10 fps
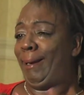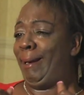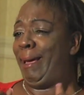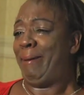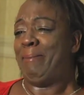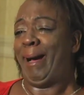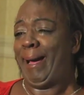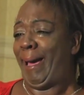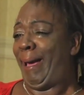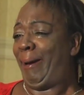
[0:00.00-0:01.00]
hitting my
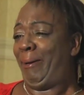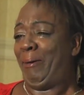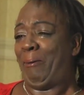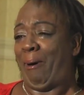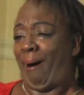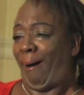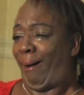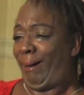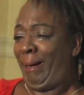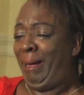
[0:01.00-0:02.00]
head on the
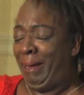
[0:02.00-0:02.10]
wall.